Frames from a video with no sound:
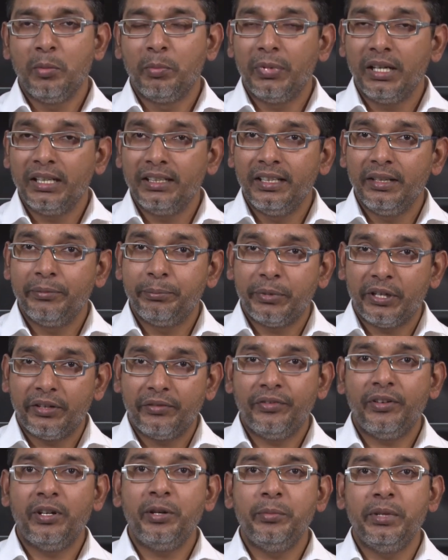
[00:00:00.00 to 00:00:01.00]
But the
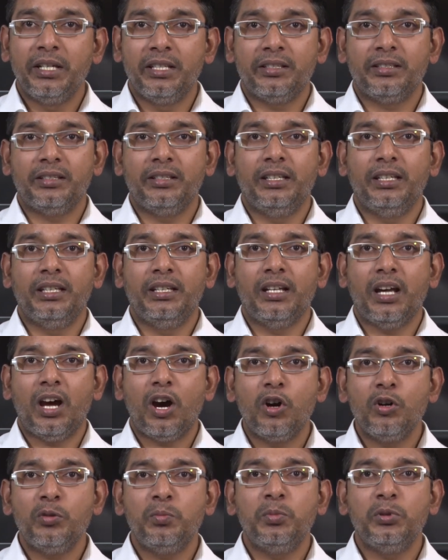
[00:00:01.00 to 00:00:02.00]
performance, the
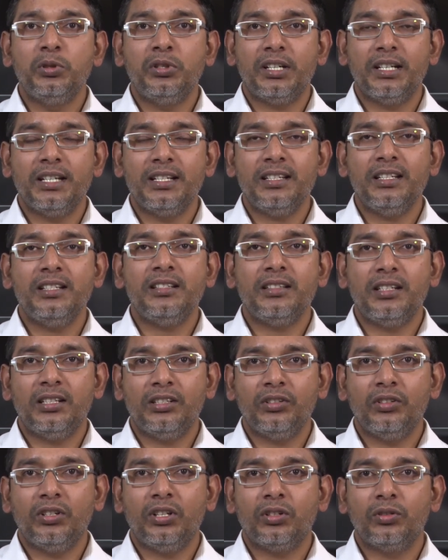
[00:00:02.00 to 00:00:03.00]
output results
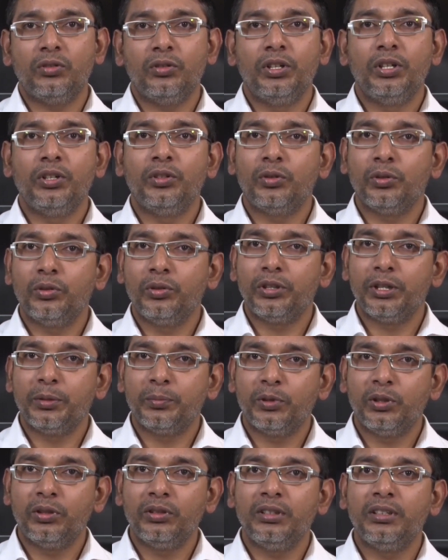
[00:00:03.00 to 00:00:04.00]
that you are going to
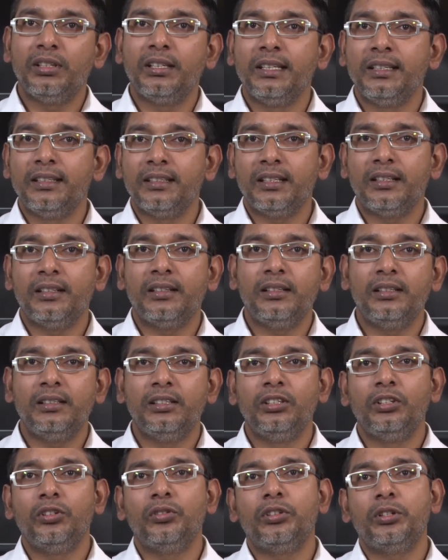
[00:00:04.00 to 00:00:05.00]
report in
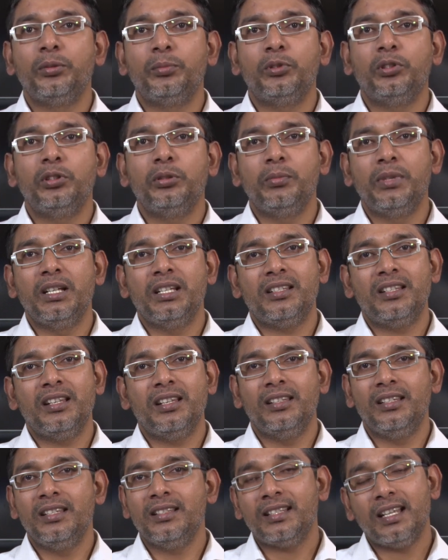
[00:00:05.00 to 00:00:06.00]
general you report based
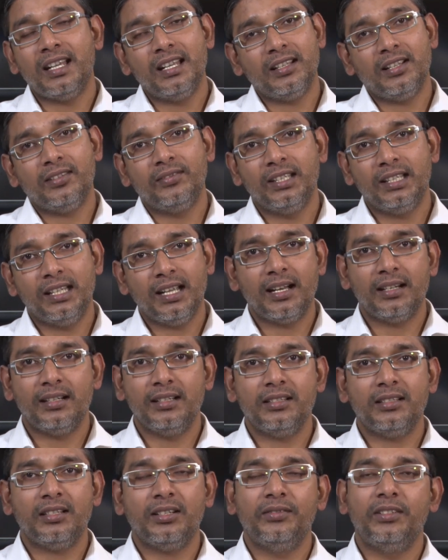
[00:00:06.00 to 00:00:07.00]
on the size of the
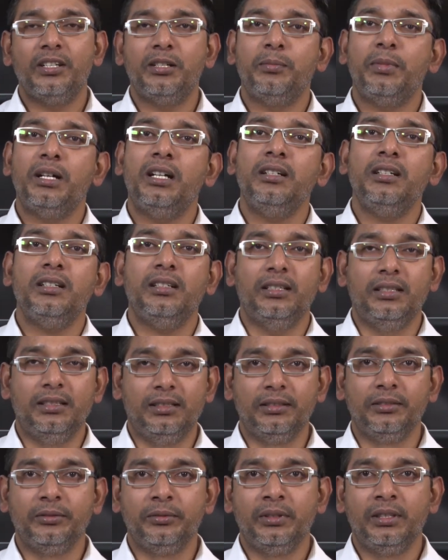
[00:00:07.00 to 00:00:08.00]
catalyst of that
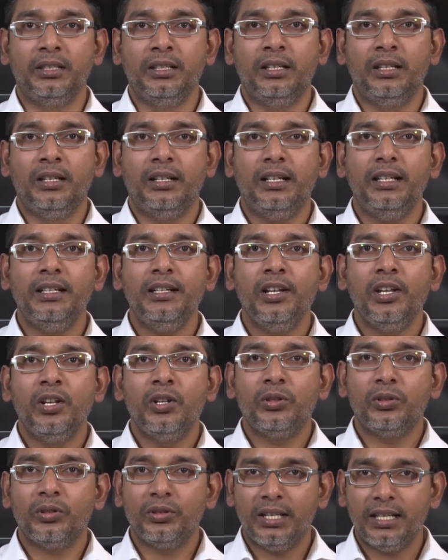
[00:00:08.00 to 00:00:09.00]
particle right.
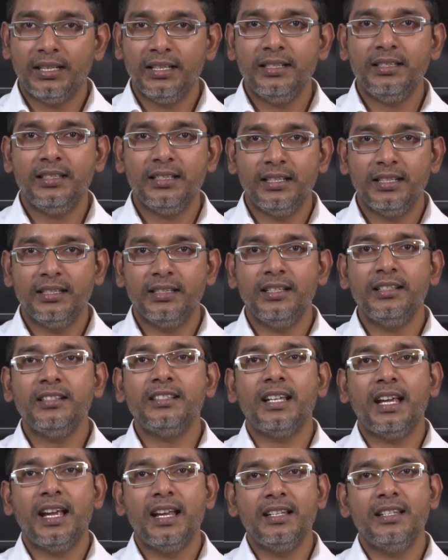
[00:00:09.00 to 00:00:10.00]
So, that is the reason
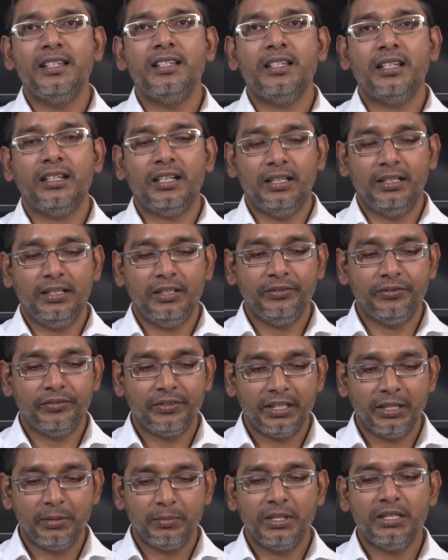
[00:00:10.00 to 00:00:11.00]
size is a kind of
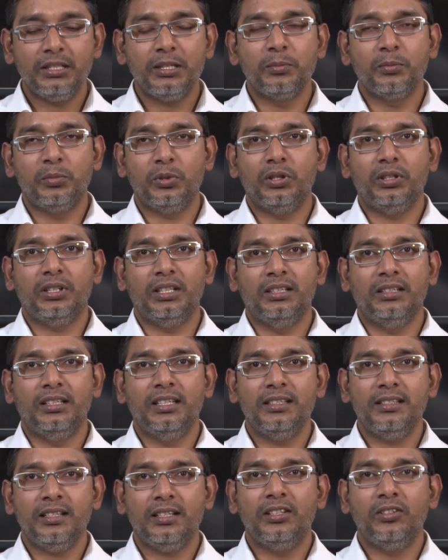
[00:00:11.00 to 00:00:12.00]
very much
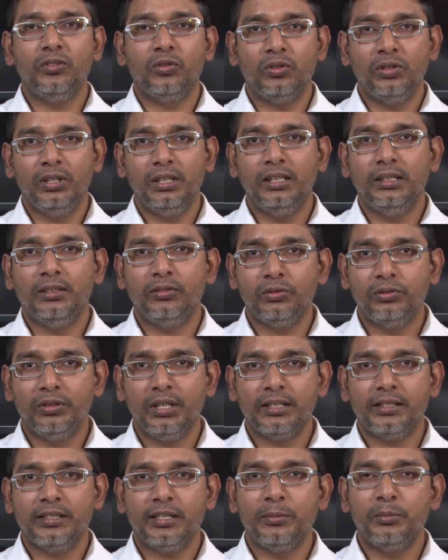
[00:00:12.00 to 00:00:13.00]
important. These are the only two
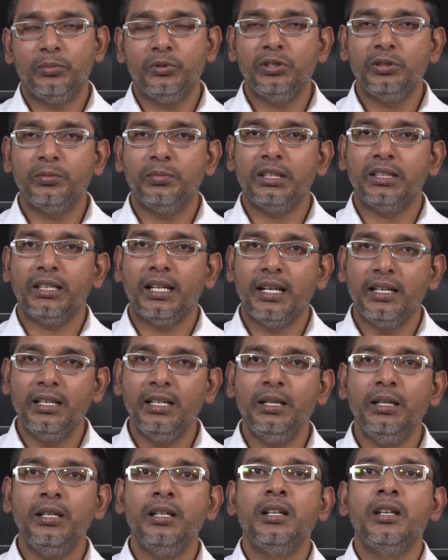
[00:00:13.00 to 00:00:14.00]
examples, but
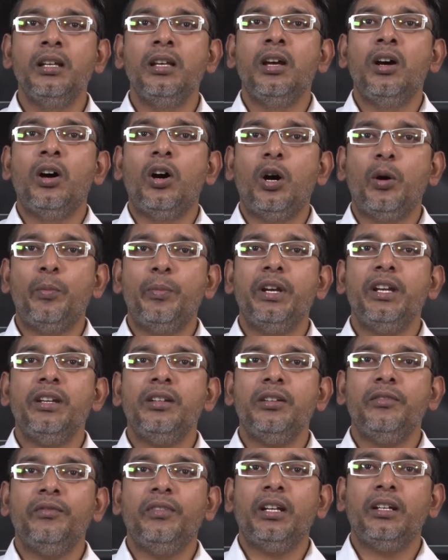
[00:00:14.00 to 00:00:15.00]
any
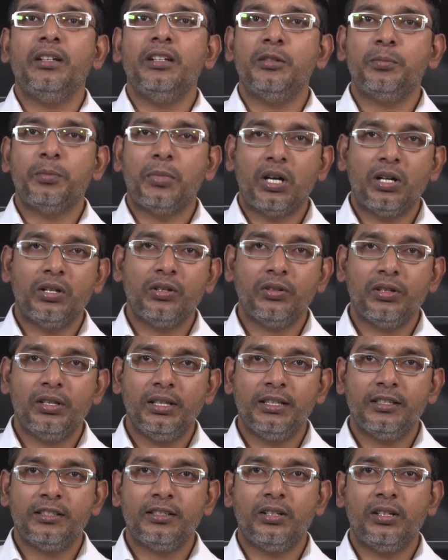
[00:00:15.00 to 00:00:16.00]
operation where these
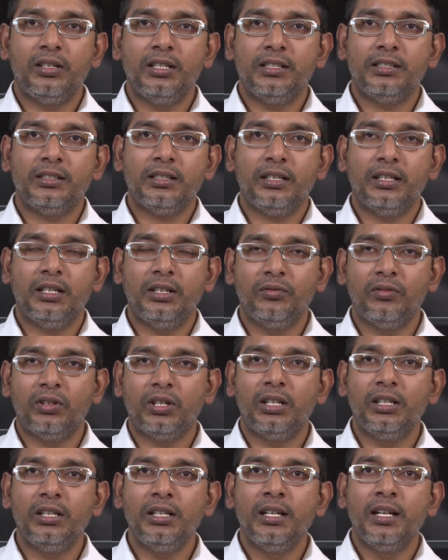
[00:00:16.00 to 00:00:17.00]
particulate solids are
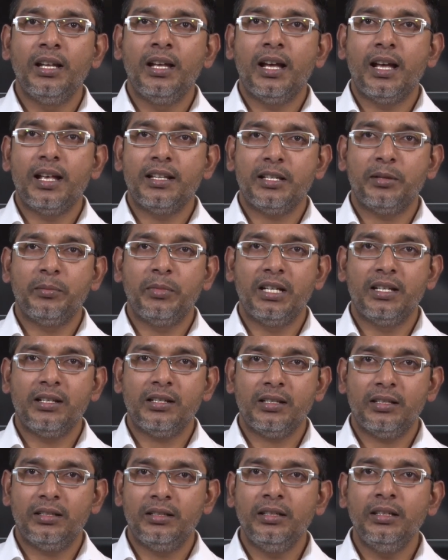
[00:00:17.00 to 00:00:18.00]
involved as I
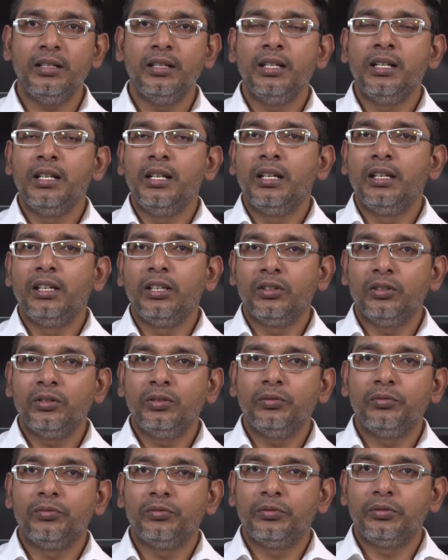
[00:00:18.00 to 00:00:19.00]
mentioned you
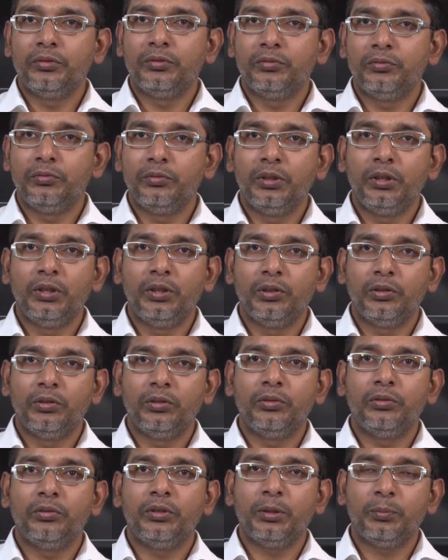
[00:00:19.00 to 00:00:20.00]
know
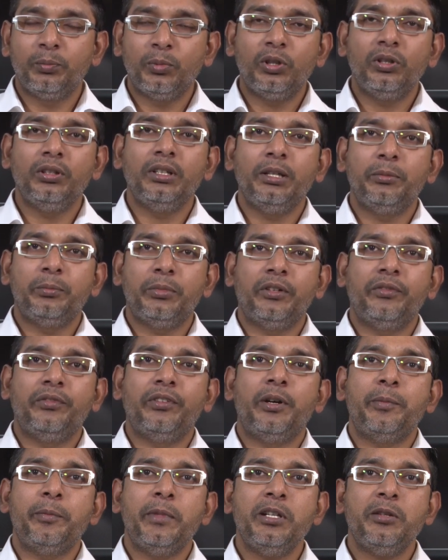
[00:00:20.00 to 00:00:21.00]
you report their
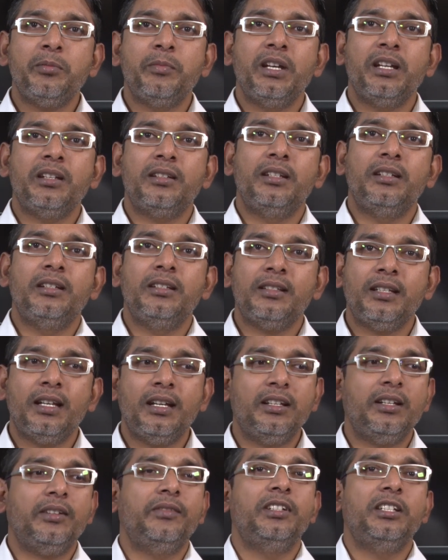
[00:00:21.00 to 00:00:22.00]
performance based on the
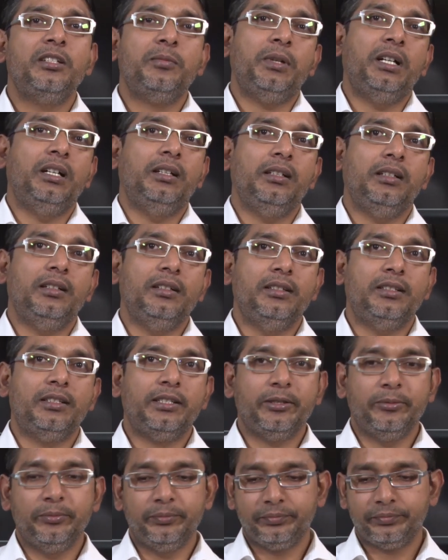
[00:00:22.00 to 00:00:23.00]
size of these
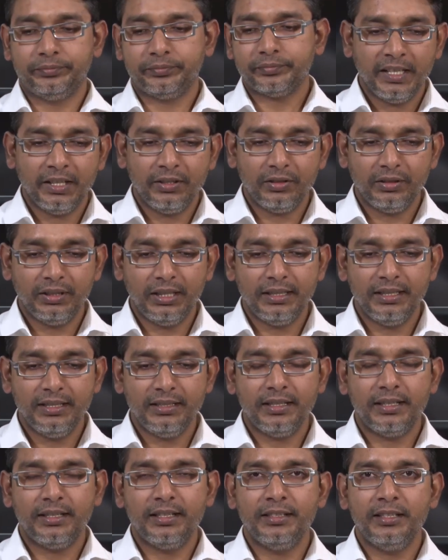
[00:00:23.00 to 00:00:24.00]
particles. So, that
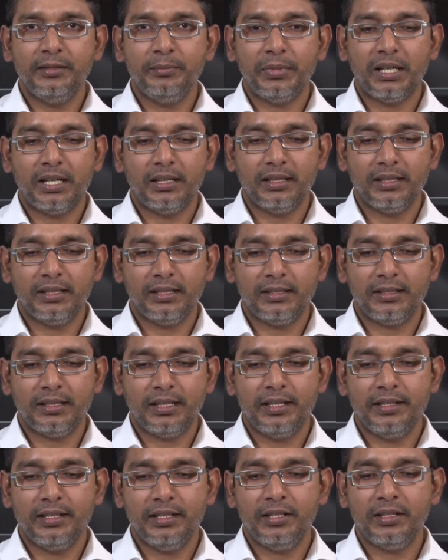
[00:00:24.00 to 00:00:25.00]
is the reason particle
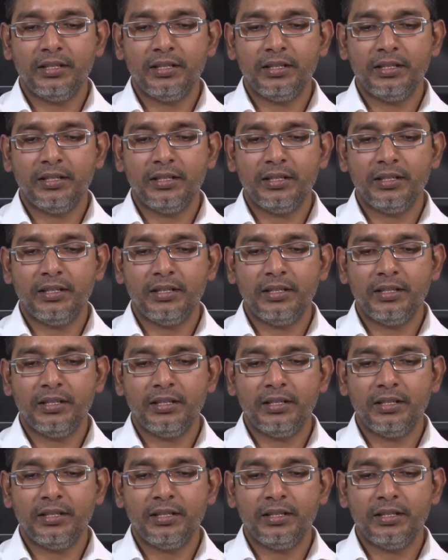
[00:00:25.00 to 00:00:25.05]
size